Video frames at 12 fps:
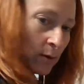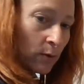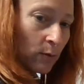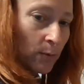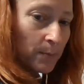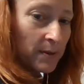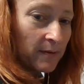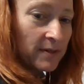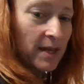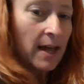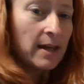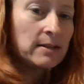groups of
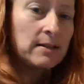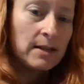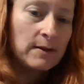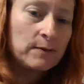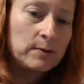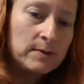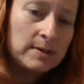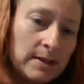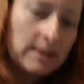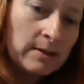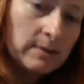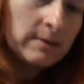10. And if you see,
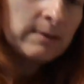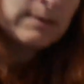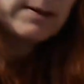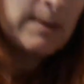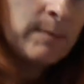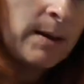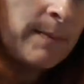they're in my